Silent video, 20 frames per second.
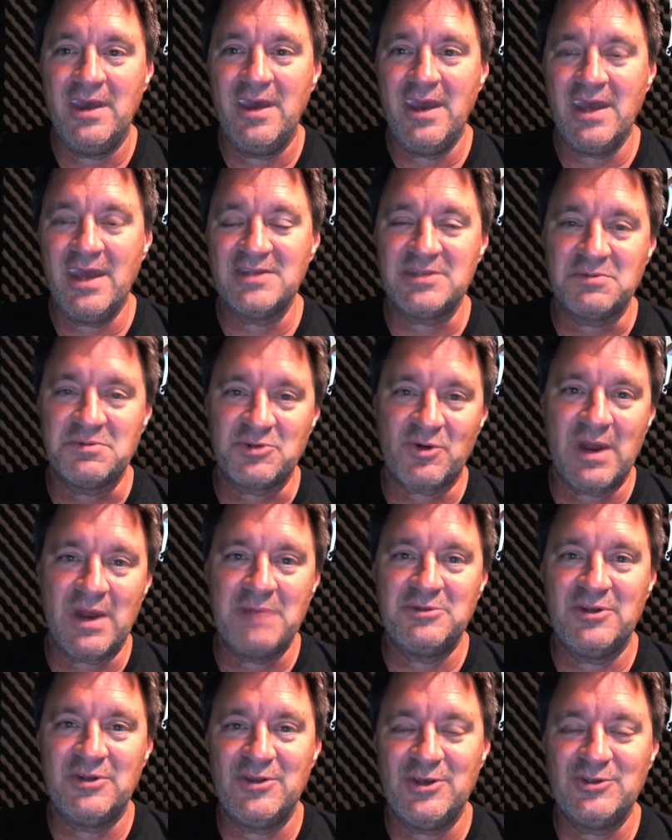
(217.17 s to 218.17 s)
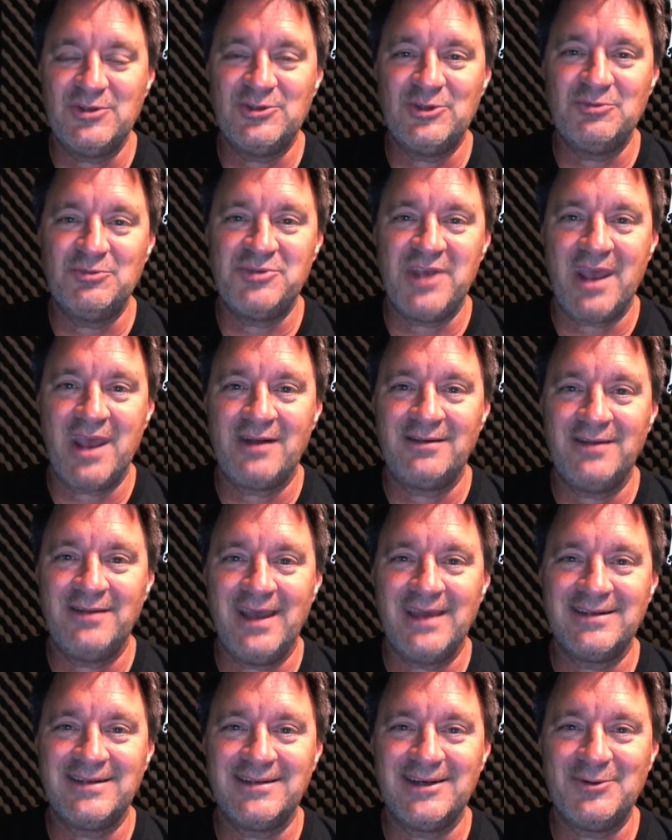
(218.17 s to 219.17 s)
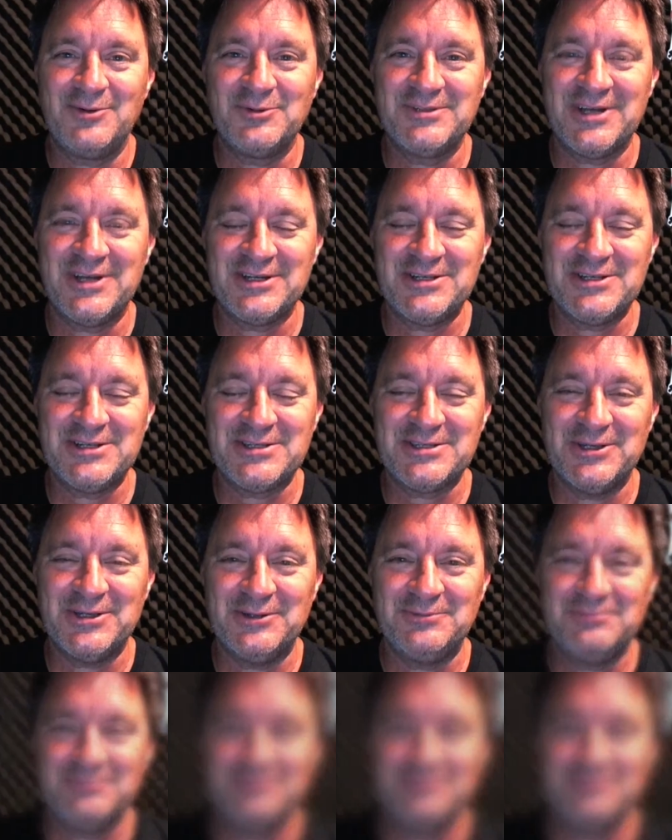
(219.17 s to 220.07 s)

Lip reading: and subscribe to the YouTube channel, and we'll talk to you soon.